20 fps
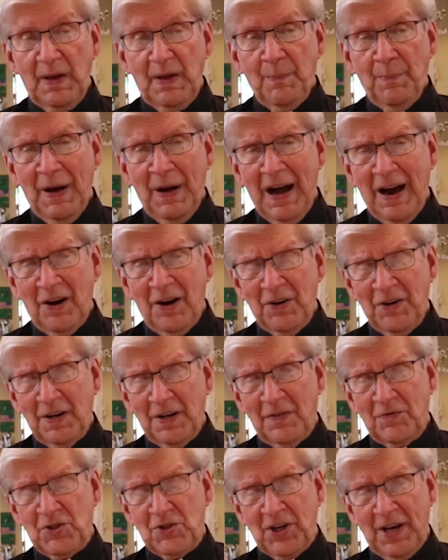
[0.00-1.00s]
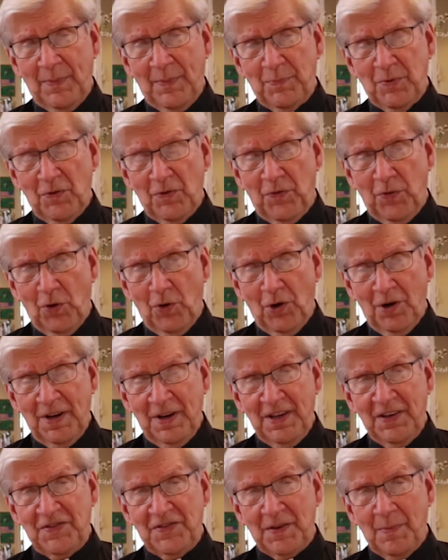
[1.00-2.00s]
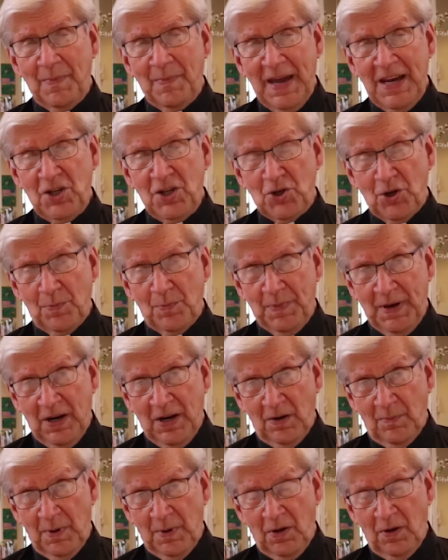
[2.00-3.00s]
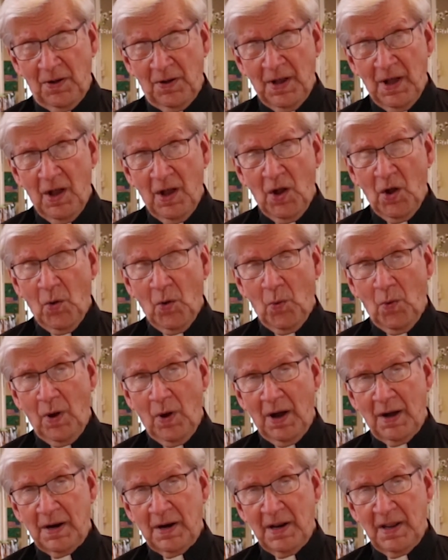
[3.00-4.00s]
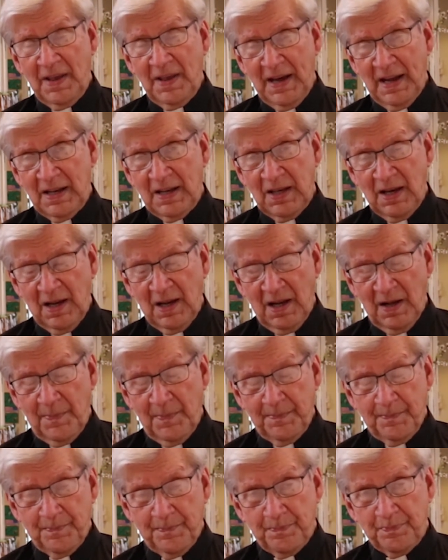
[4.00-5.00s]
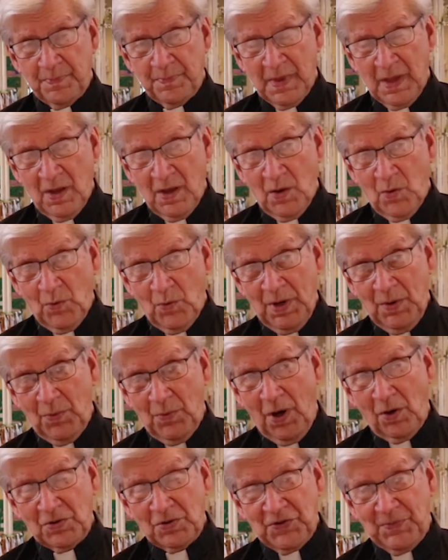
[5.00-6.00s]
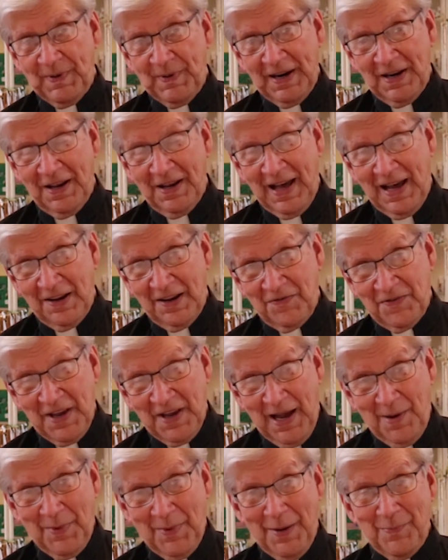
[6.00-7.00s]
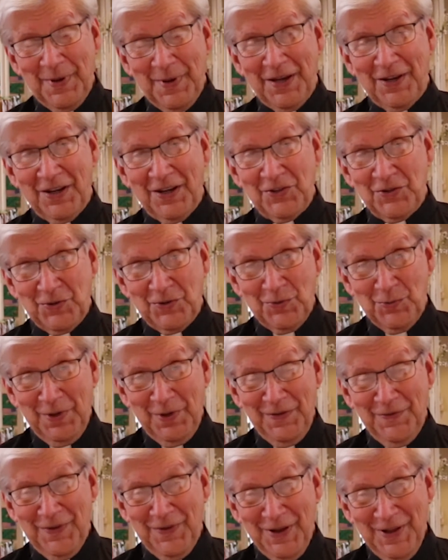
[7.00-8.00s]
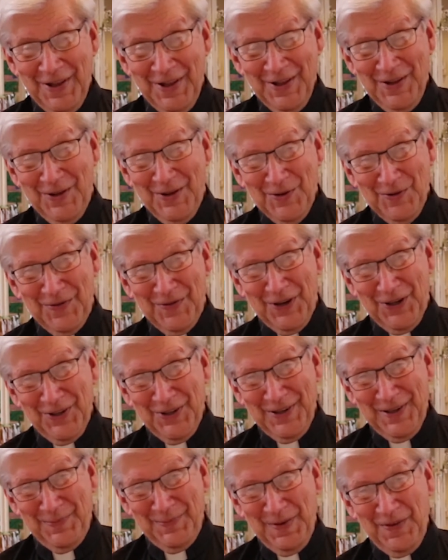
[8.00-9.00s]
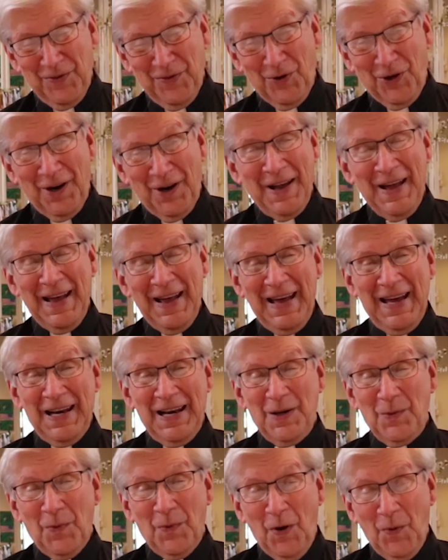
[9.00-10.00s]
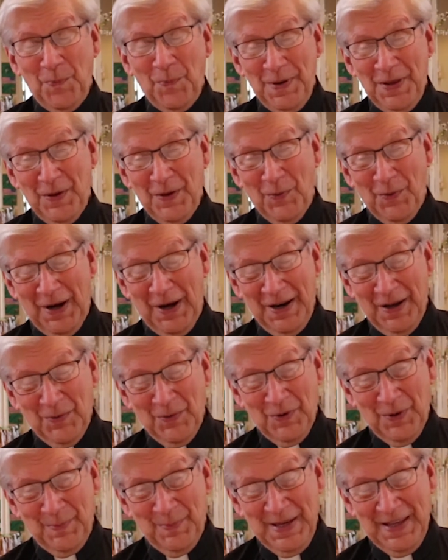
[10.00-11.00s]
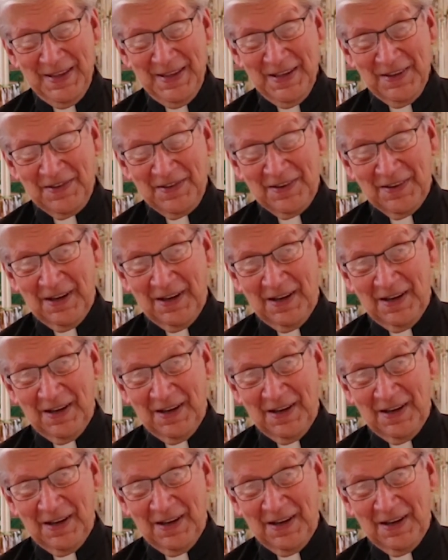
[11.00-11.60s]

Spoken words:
part of chapter 4 is a major parable, one that we won't spend a lot of time on because you've heard it before, and it won't be the one that will be this